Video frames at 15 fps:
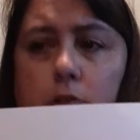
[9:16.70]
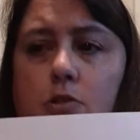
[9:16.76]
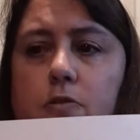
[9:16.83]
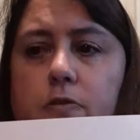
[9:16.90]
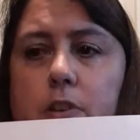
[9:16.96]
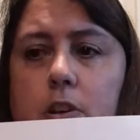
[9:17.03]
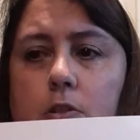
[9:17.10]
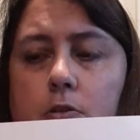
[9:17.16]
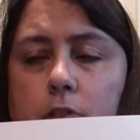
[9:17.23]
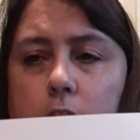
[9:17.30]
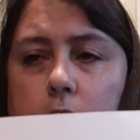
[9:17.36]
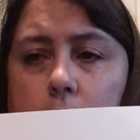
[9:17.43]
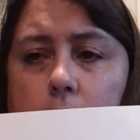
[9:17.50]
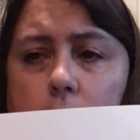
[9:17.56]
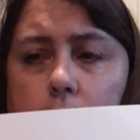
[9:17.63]
your finger in the
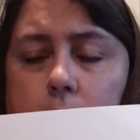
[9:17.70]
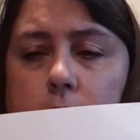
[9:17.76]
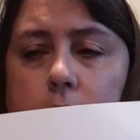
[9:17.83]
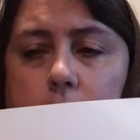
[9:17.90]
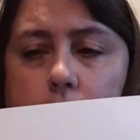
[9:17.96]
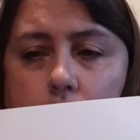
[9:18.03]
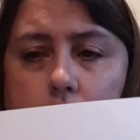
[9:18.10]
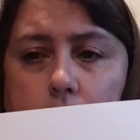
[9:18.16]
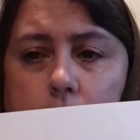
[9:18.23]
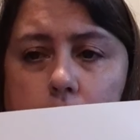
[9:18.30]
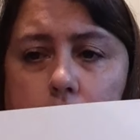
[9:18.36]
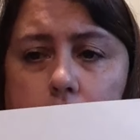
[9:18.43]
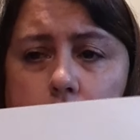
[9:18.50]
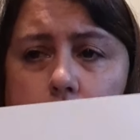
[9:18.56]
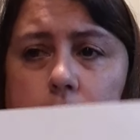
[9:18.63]
air. Let's
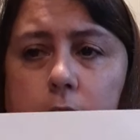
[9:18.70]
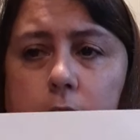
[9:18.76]
skywrite the